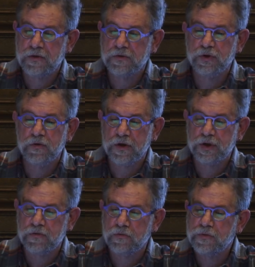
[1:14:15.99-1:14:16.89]
and it
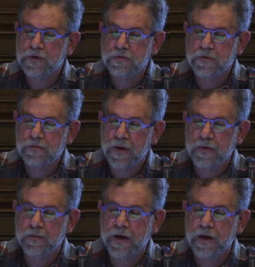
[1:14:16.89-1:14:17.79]
should lose
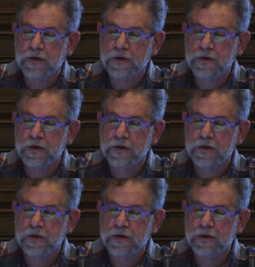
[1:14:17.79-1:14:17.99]
public badge.